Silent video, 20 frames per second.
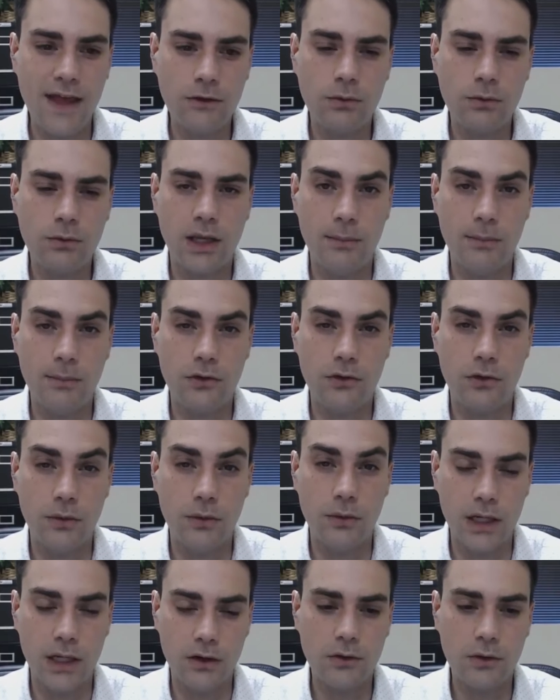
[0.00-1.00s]
And that's what
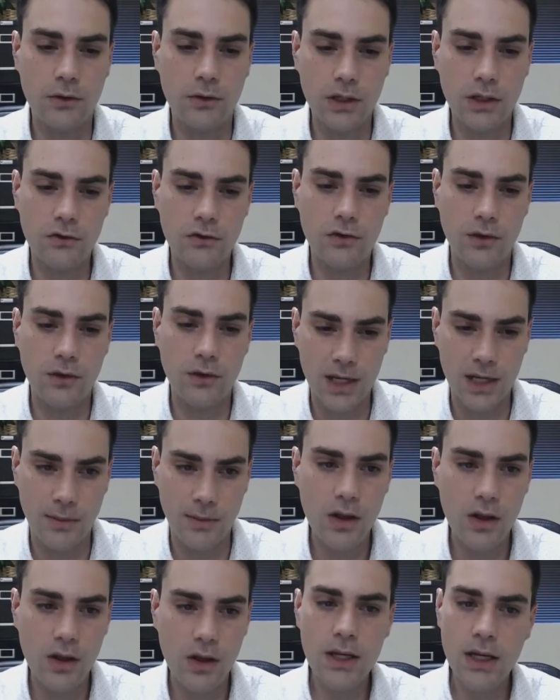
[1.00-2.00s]
Kimmel's doing here. So here's Jimmy
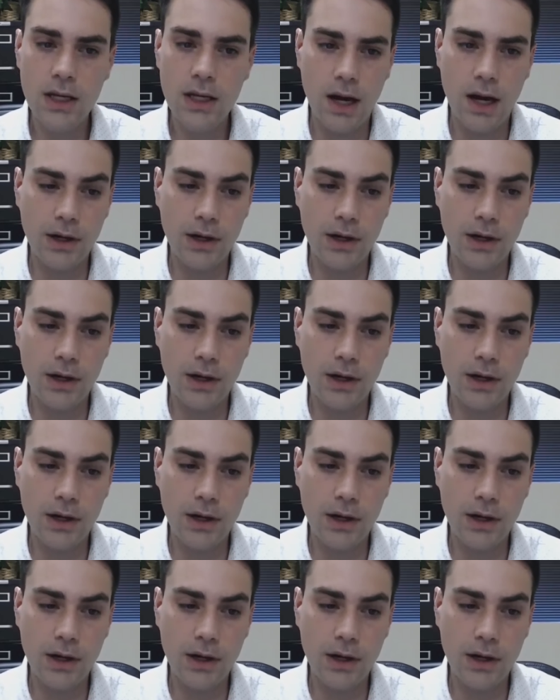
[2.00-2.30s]
Kimmel.